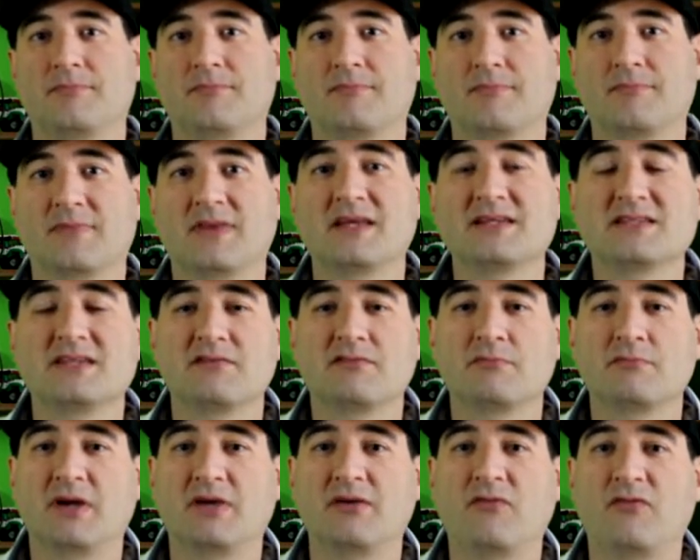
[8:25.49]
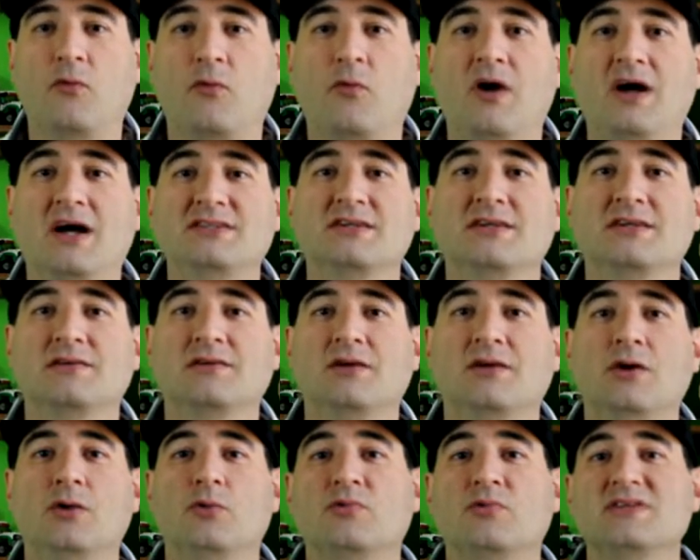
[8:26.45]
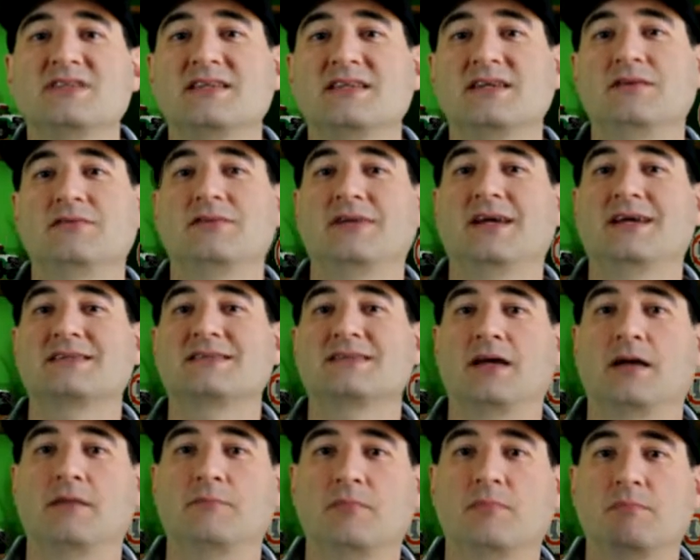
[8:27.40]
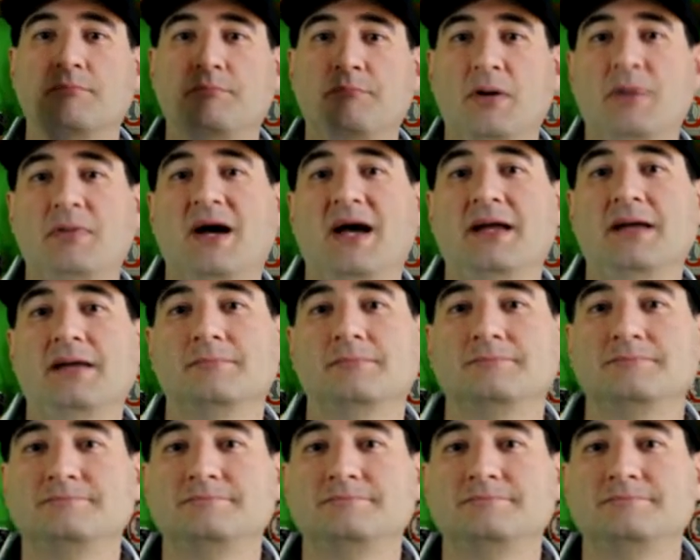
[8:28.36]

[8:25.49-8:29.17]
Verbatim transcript: Thanks everybody for watching. We'll see you next time. Bye bye.